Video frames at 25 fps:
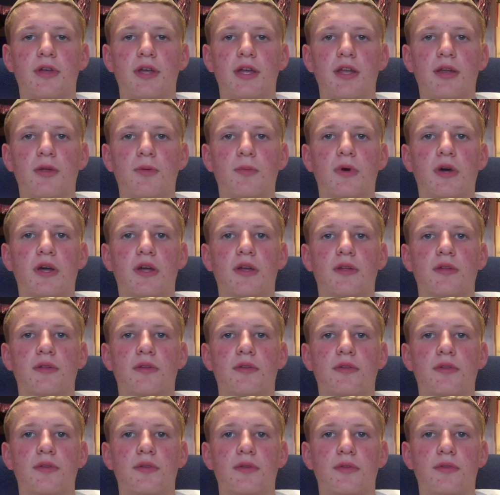Anyway,
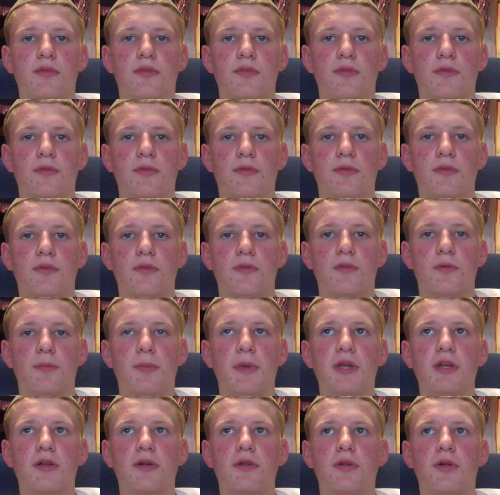to
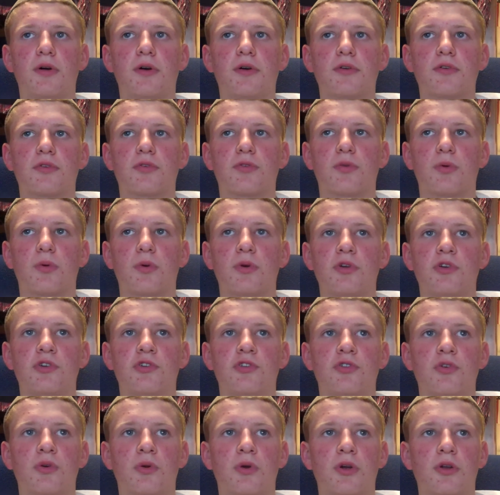make a long story
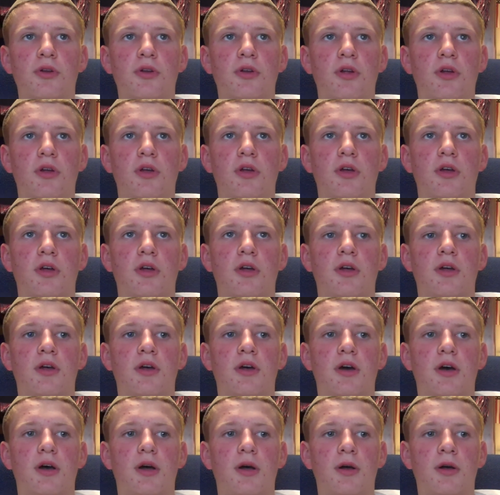short,
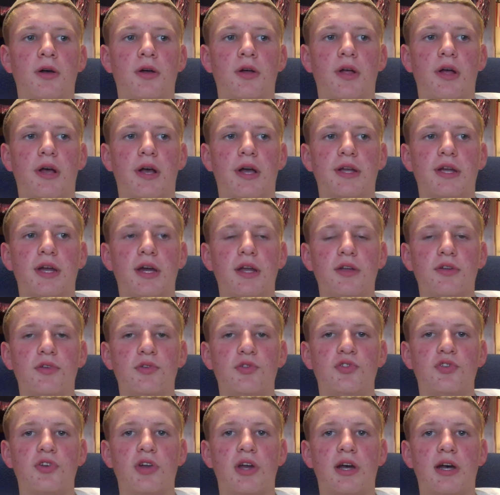I got a
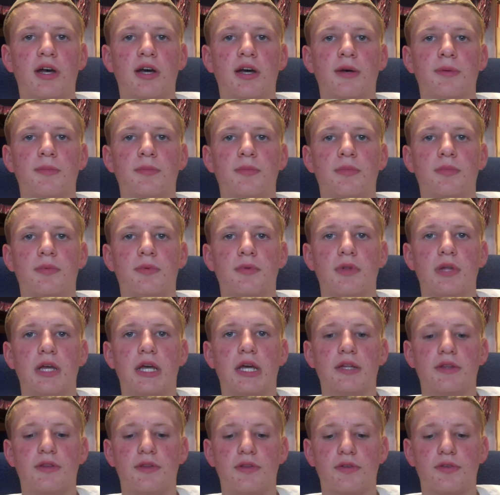job
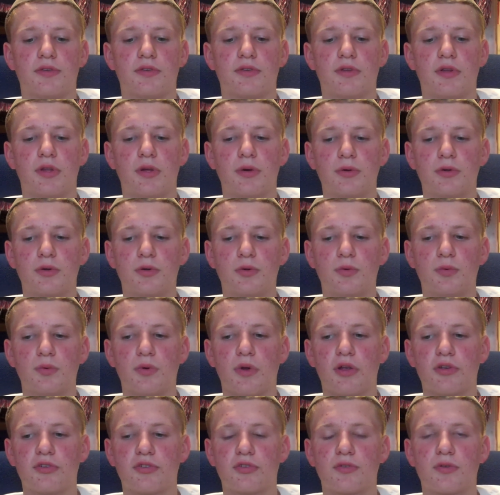at this local
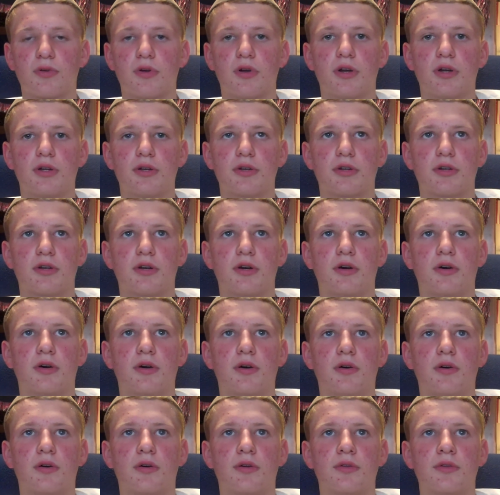restaurant
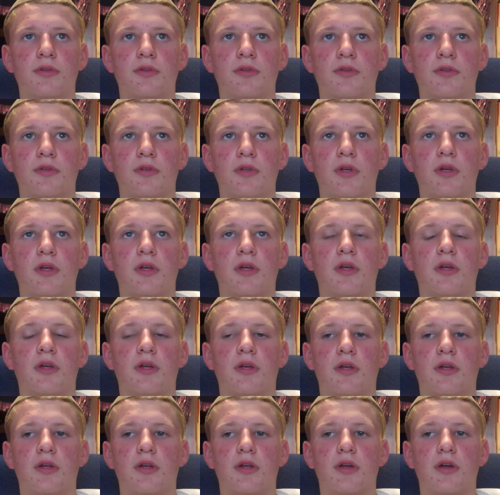called,
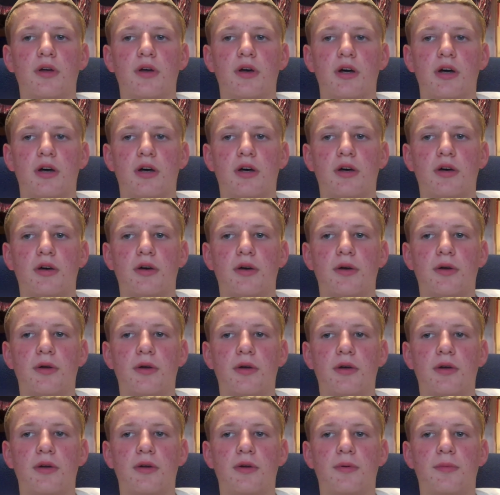
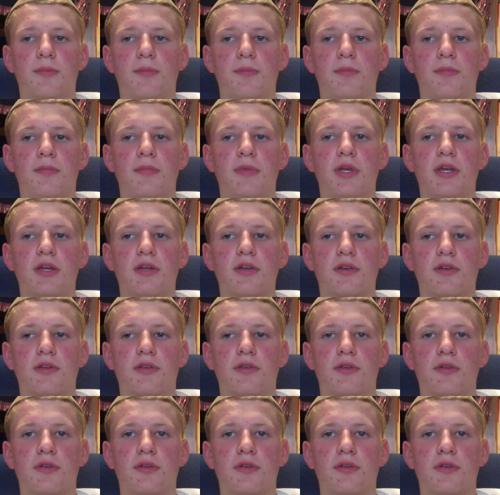Mick